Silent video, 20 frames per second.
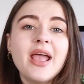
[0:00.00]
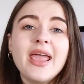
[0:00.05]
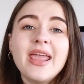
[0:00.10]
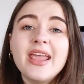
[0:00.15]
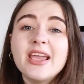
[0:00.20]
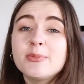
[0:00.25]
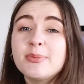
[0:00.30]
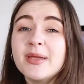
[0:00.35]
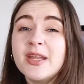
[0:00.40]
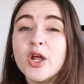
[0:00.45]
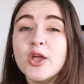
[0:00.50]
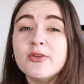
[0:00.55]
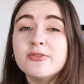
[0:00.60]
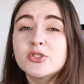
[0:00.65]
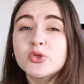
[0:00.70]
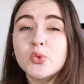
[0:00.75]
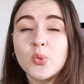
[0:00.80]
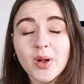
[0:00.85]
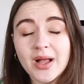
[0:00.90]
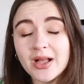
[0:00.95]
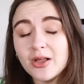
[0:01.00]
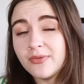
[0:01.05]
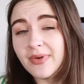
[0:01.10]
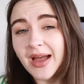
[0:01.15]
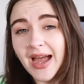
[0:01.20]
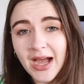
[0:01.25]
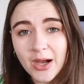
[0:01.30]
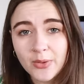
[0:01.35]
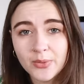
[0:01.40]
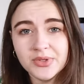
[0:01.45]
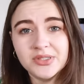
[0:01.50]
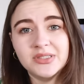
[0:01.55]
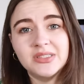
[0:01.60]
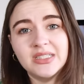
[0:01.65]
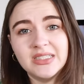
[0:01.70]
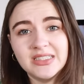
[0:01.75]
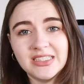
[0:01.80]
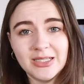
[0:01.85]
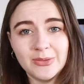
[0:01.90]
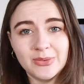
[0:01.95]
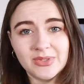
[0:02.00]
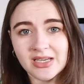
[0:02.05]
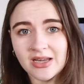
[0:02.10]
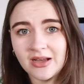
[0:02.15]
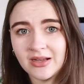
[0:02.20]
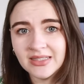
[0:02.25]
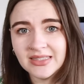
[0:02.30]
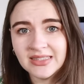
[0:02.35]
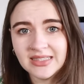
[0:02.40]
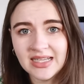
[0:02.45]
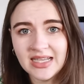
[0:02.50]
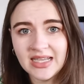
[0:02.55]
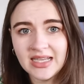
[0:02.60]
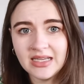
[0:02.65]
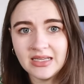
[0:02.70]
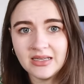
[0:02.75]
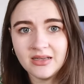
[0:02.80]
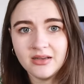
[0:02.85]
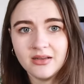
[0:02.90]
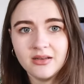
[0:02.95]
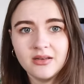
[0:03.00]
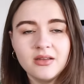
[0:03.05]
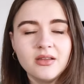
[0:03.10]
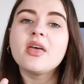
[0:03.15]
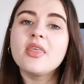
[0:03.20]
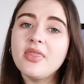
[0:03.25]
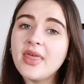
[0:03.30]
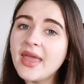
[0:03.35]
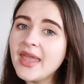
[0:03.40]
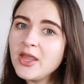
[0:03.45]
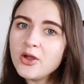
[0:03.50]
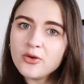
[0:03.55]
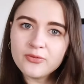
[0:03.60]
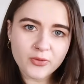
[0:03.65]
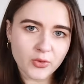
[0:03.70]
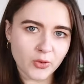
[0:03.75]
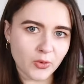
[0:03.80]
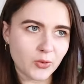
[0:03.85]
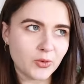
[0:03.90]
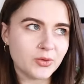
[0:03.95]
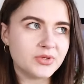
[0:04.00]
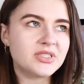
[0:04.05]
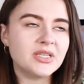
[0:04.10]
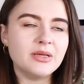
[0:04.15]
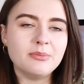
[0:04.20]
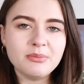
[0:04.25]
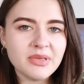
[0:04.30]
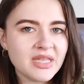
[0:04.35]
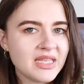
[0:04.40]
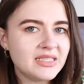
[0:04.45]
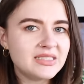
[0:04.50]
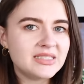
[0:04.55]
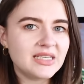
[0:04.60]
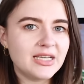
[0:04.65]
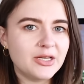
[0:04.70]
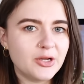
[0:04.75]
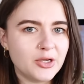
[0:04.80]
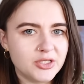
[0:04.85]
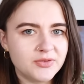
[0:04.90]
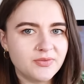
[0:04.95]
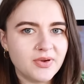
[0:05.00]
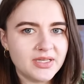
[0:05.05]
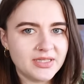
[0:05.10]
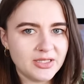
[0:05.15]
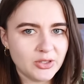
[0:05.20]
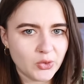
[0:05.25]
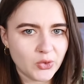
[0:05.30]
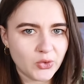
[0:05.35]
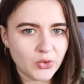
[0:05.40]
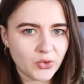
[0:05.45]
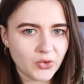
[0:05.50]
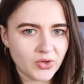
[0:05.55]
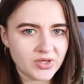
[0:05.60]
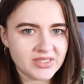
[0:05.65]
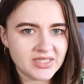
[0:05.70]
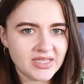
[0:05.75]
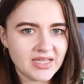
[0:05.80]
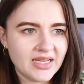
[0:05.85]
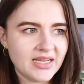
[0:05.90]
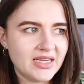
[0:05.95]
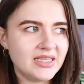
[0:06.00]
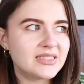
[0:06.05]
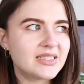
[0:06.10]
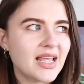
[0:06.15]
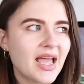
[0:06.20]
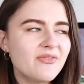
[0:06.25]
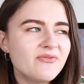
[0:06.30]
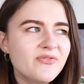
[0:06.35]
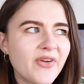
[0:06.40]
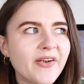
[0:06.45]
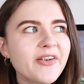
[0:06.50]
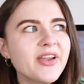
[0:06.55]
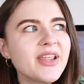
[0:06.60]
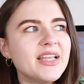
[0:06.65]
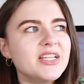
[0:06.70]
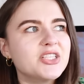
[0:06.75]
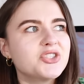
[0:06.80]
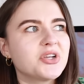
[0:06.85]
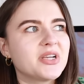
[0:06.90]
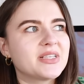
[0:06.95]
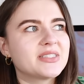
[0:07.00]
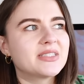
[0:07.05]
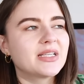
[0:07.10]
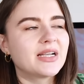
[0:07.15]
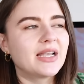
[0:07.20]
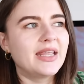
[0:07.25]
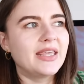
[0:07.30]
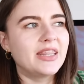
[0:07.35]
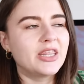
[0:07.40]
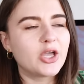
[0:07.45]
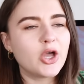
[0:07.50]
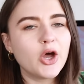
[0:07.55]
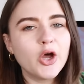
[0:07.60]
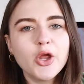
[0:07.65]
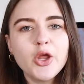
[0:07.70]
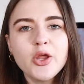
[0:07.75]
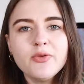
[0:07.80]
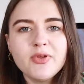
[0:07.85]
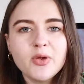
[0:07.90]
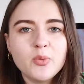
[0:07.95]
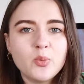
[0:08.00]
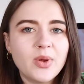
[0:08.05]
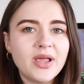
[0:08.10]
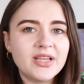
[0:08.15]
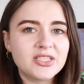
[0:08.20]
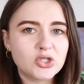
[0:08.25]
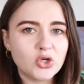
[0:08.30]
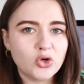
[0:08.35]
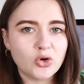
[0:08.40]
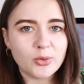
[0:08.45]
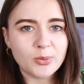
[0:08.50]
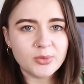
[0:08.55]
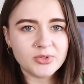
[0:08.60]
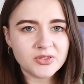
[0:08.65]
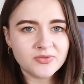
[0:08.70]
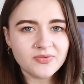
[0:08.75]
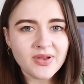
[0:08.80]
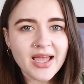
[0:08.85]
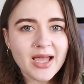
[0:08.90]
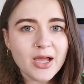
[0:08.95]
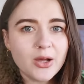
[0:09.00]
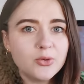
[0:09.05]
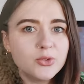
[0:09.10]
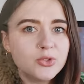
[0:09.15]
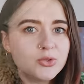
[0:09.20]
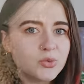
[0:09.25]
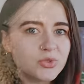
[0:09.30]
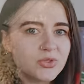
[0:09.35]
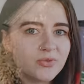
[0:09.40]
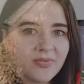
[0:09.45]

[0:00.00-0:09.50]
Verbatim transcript: It had been over 12 hours since she was last seen. They, of course, immediately notified the authorities, and very interestingly, the cove in which Lauren was found was